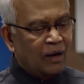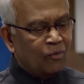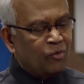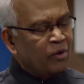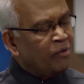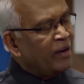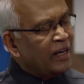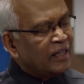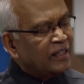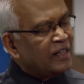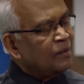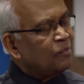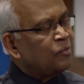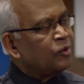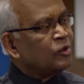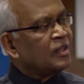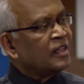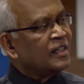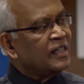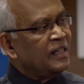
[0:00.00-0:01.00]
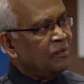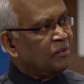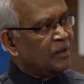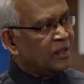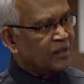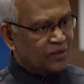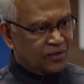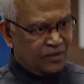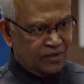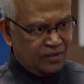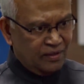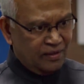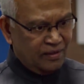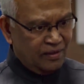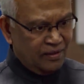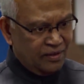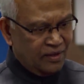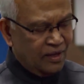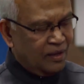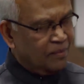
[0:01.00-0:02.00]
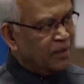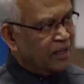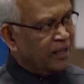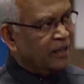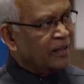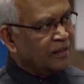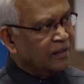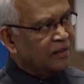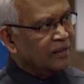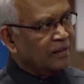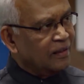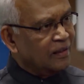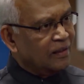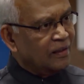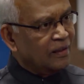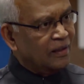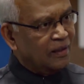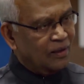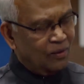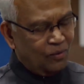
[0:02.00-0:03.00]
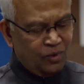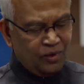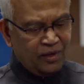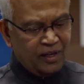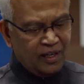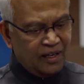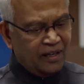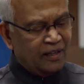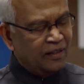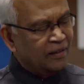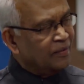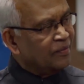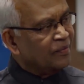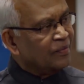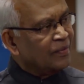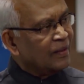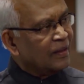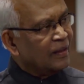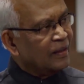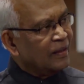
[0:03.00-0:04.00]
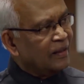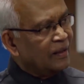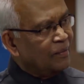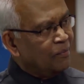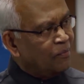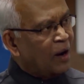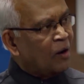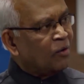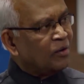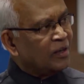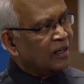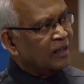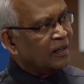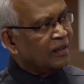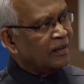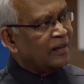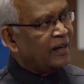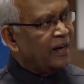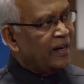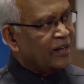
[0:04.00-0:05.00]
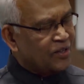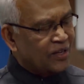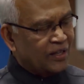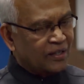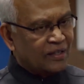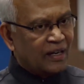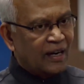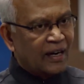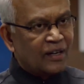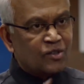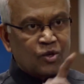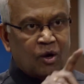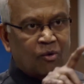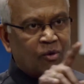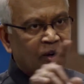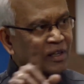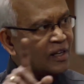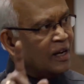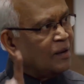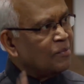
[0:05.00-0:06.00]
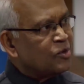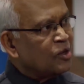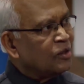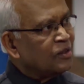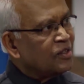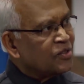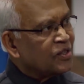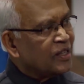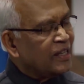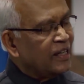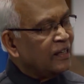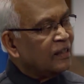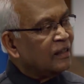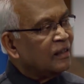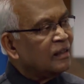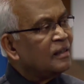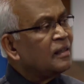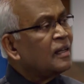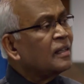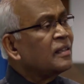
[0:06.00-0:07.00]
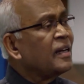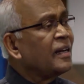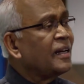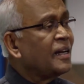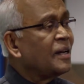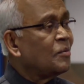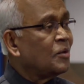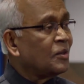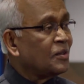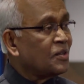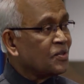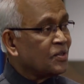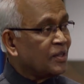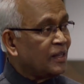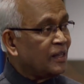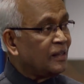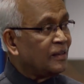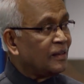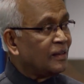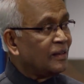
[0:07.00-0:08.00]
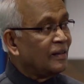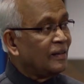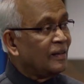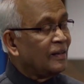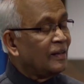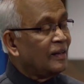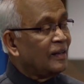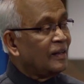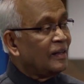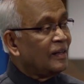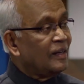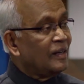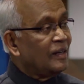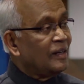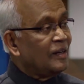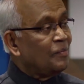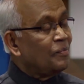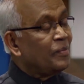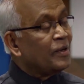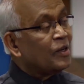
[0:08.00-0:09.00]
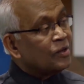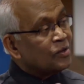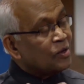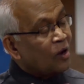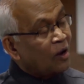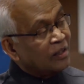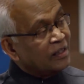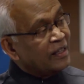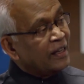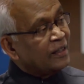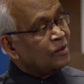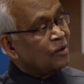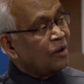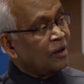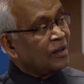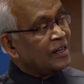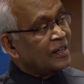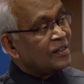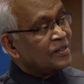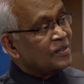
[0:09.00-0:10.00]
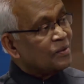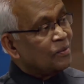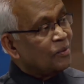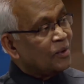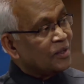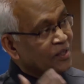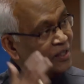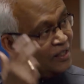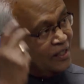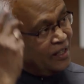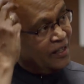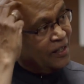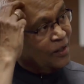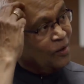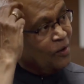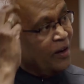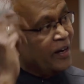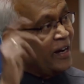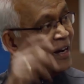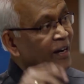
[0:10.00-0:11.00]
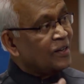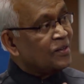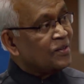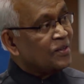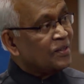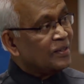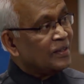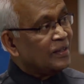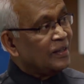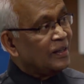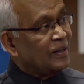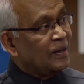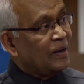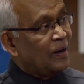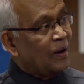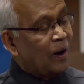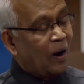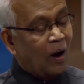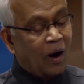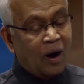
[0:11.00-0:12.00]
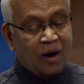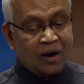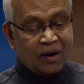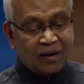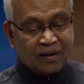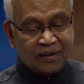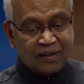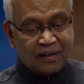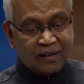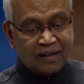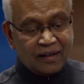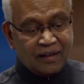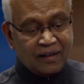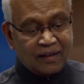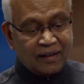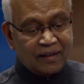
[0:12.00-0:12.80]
we went and put the keywords, turmeric, wound healing, powder, etc. and saw what comes on the screen. Nothing came on the screen. Because all that knowledge was either in your heads or